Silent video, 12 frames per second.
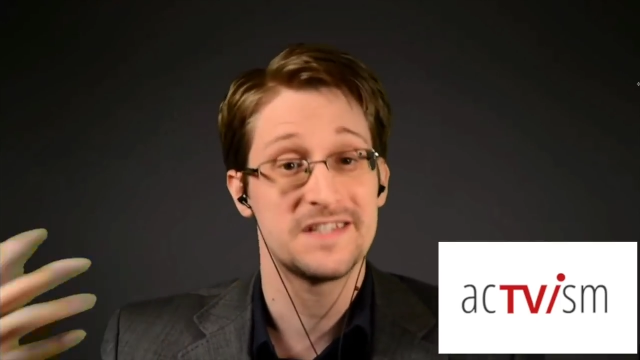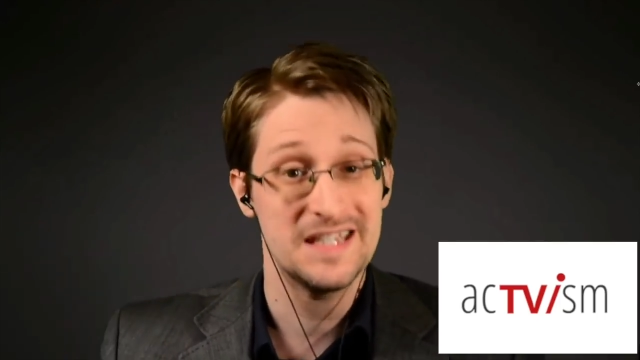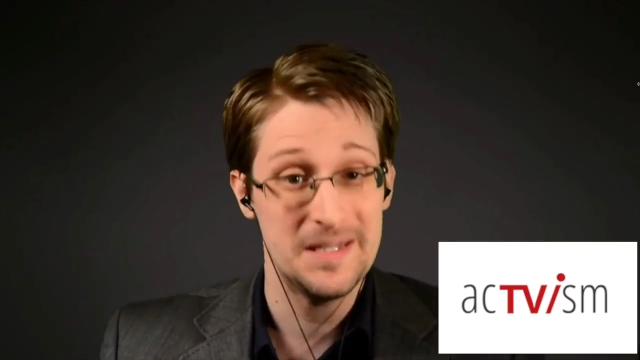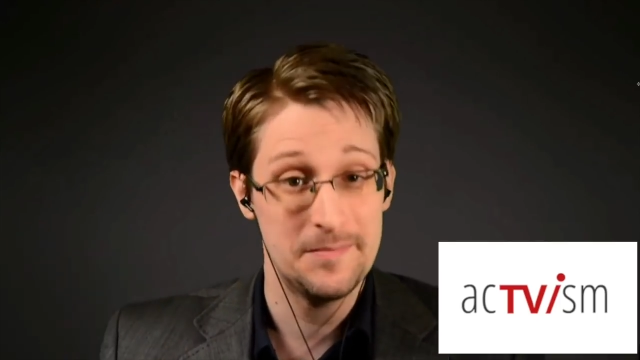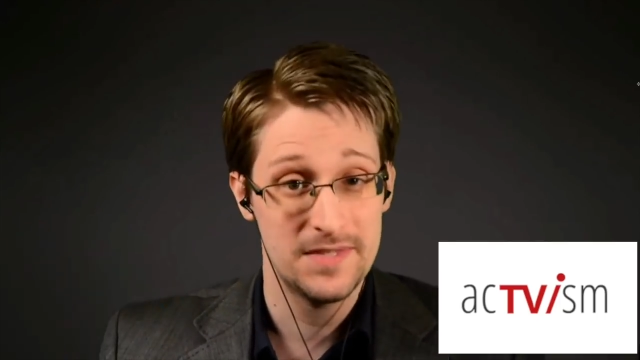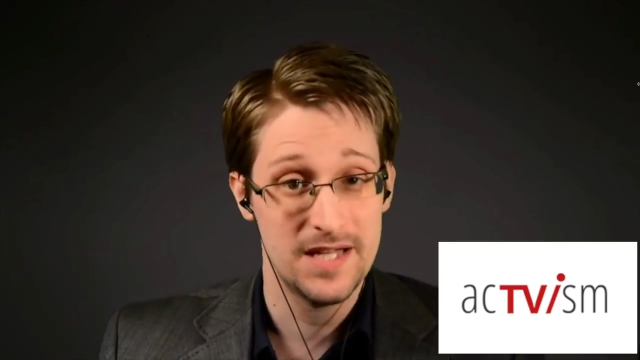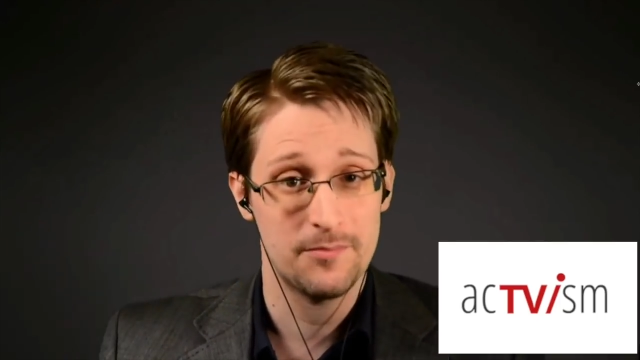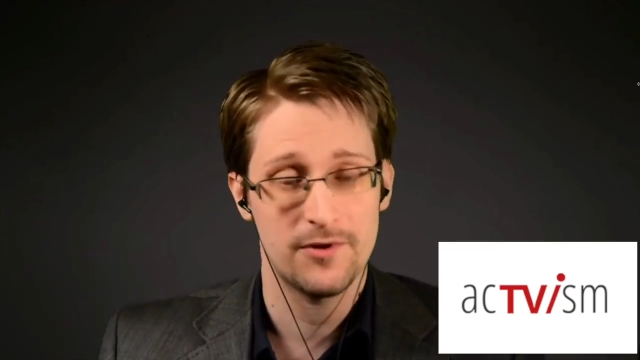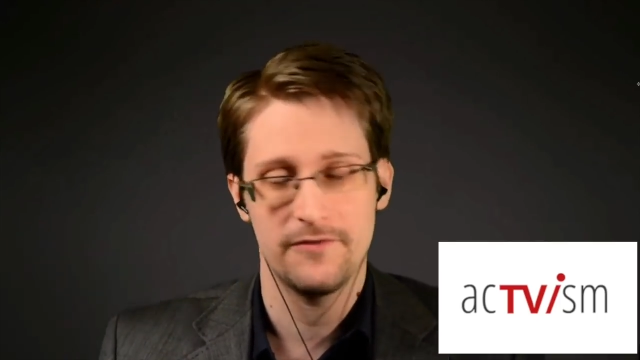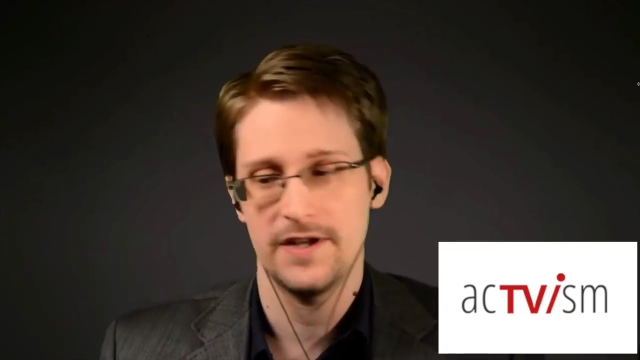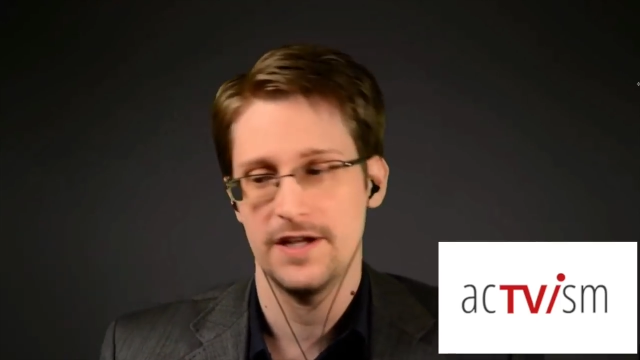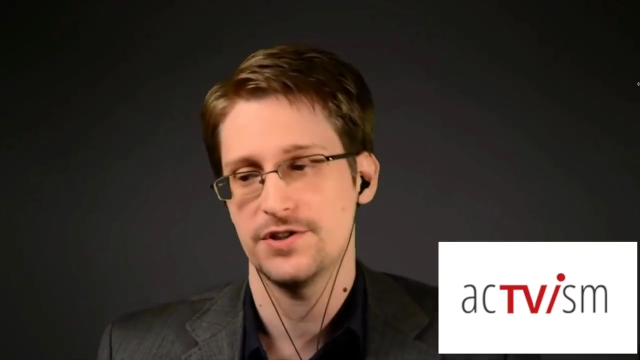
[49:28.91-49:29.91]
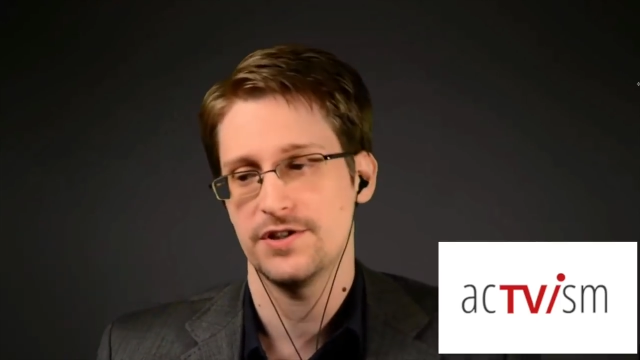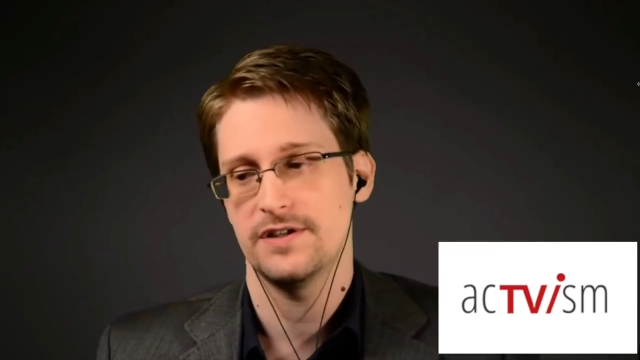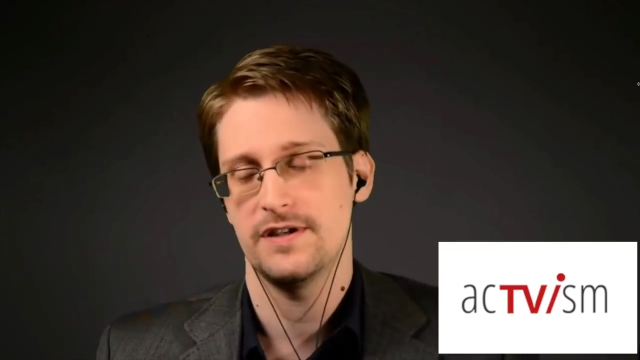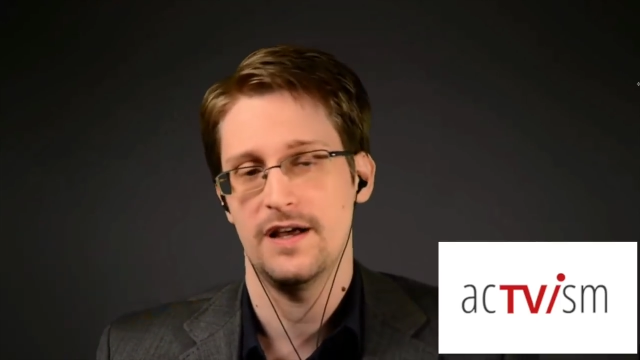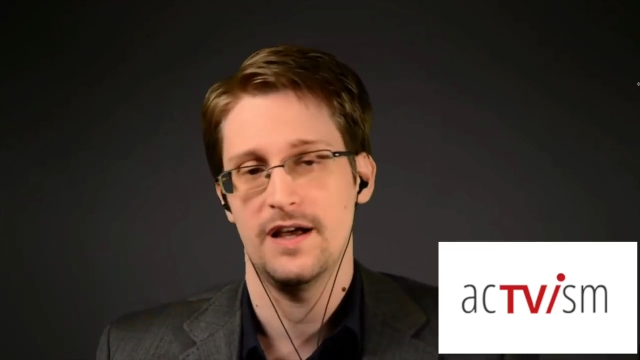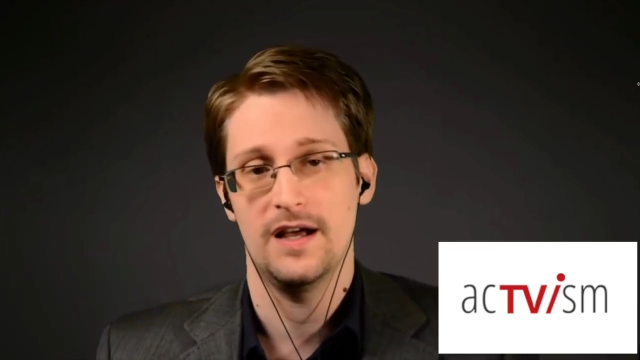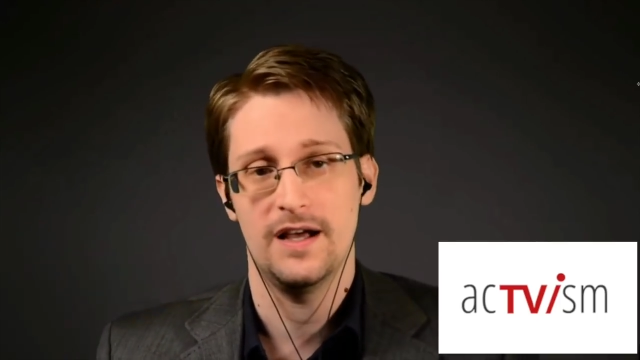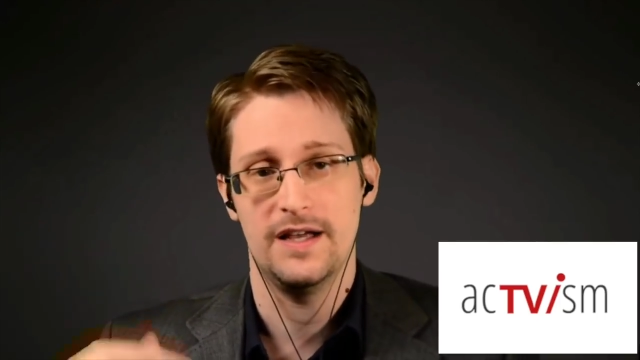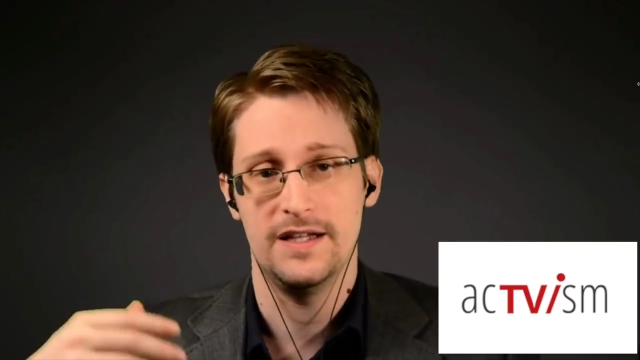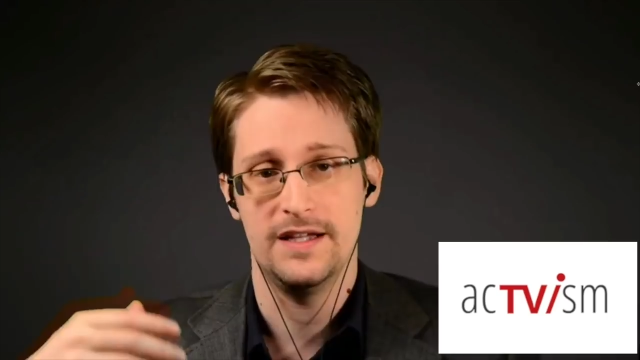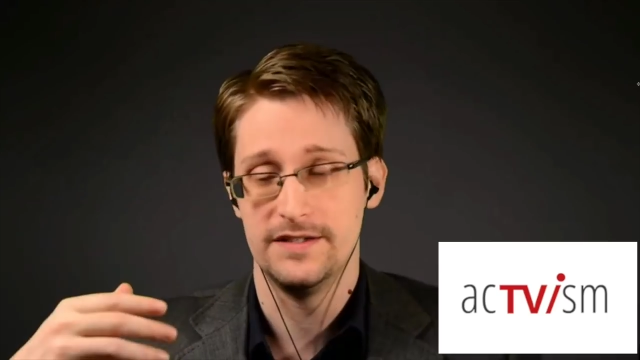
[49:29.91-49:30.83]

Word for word: of sleep deprivation uh,